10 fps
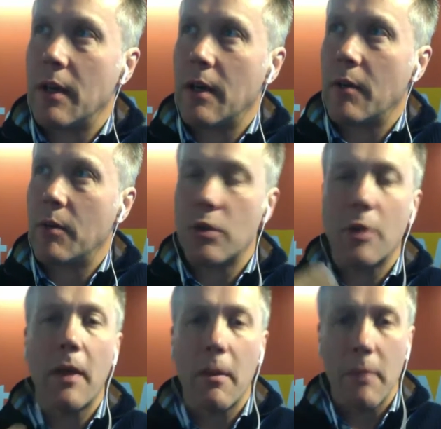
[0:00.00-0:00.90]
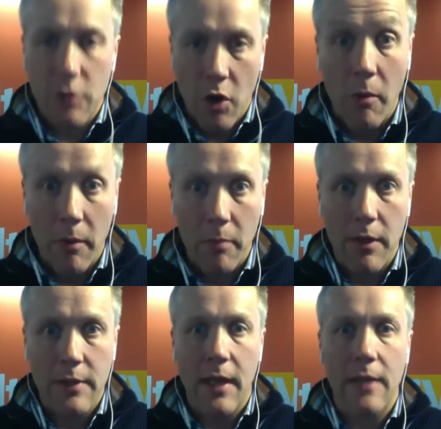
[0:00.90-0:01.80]
we're talking about the most common
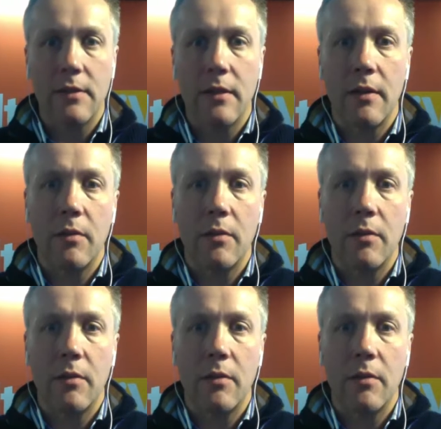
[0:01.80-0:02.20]
breast cancer,